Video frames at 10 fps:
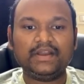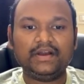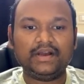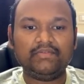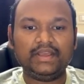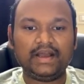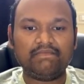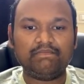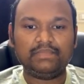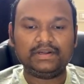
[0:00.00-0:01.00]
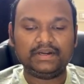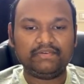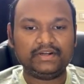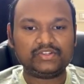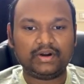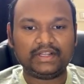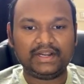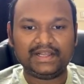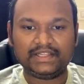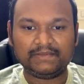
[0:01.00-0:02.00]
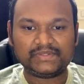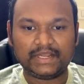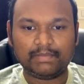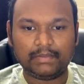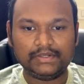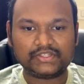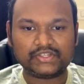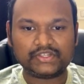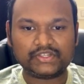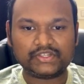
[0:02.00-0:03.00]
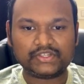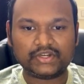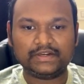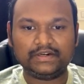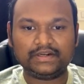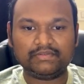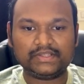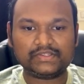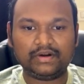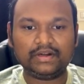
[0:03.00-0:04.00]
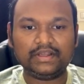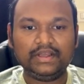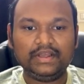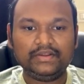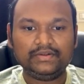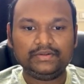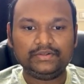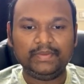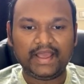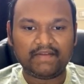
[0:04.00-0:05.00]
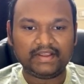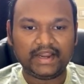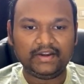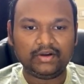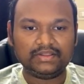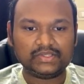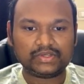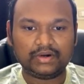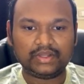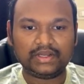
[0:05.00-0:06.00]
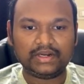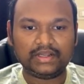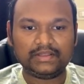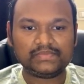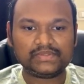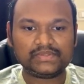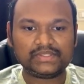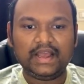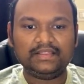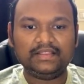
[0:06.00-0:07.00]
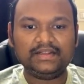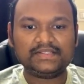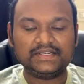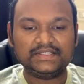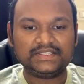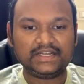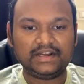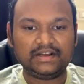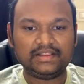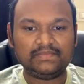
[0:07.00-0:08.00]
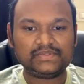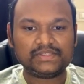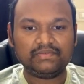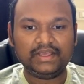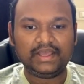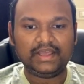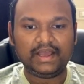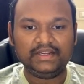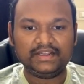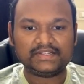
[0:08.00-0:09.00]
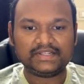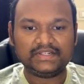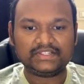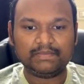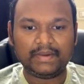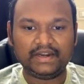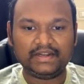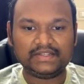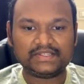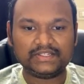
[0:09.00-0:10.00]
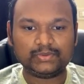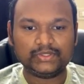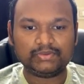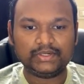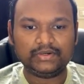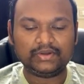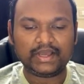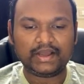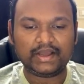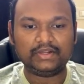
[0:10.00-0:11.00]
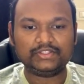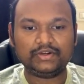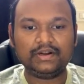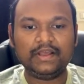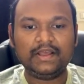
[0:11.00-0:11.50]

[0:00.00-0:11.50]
We have different sorting algorithms like bubble sort, merge sort, and quick sort. You should be having idea on these sorting algorithms. And then searching algorithms, we have linear search and binary search, which we need to have knowledge on.